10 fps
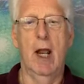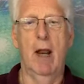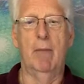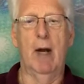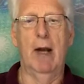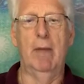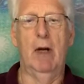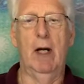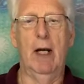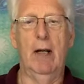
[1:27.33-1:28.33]
and
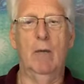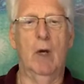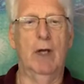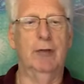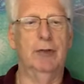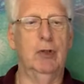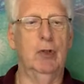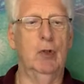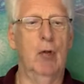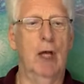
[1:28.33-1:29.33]
primary aim was
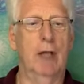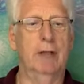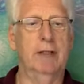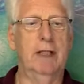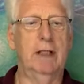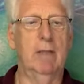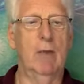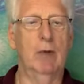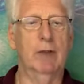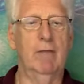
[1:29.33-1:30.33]
to seek the
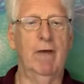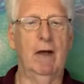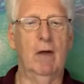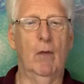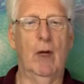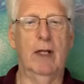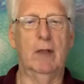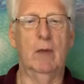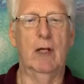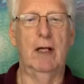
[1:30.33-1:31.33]
most effective way
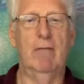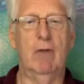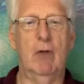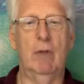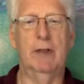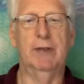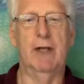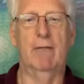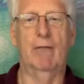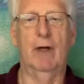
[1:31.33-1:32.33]
to relieve human
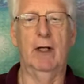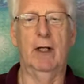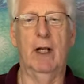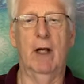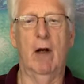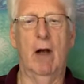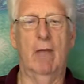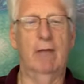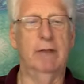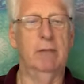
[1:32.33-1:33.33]
suffering in all
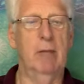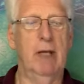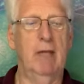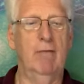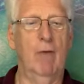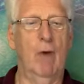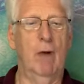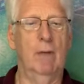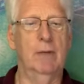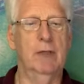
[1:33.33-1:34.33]
of its many
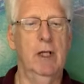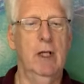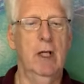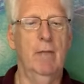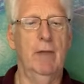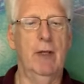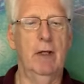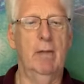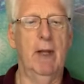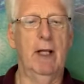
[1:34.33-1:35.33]
forms. The
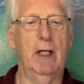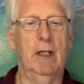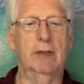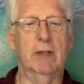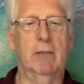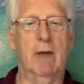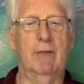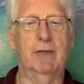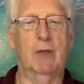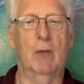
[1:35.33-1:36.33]
inner mechanism
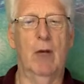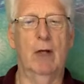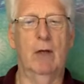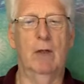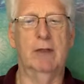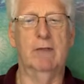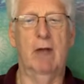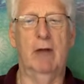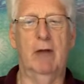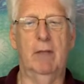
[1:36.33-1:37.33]
of surrender was
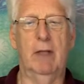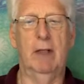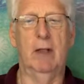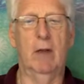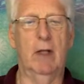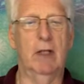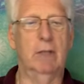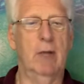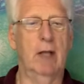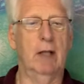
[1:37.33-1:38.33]
found to be the
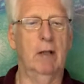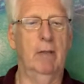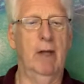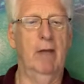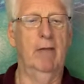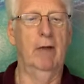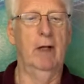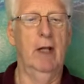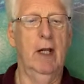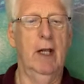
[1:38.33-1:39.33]
greatest practical benefit,
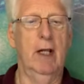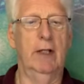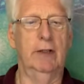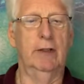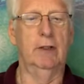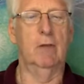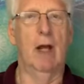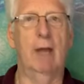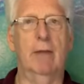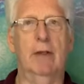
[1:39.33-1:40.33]
and it's
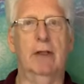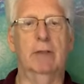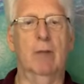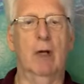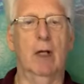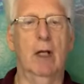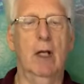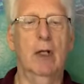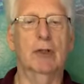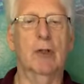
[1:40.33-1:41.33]
described in this book.
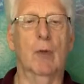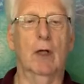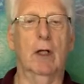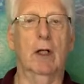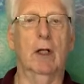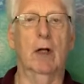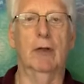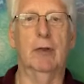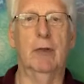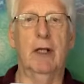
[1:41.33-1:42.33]
So we're going to
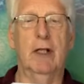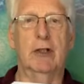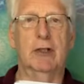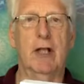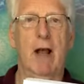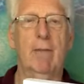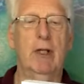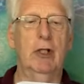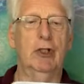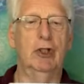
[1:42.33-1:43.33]
go through each
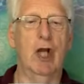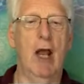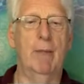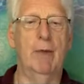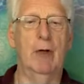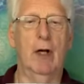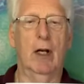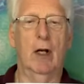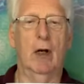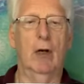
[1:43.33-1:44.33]
step, each chapter,
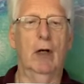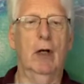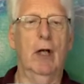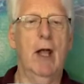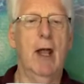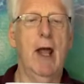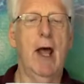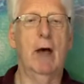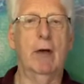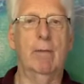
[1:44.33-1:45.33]
and learn
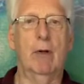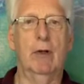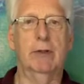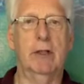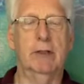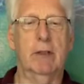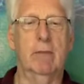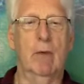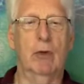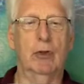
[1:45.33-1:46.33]
how to process
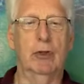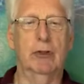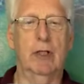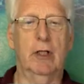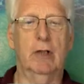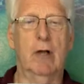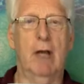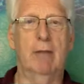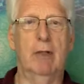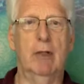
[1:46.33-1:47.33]
emotions that are
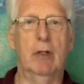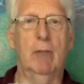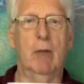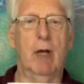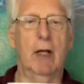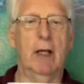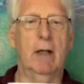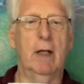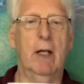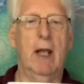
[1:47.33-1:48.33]
trapped in your
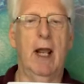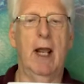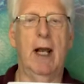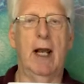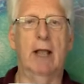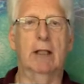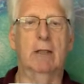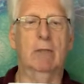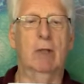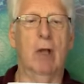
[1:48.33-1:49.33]
body and let
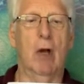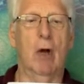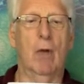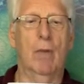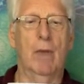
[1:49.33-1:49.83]
them go.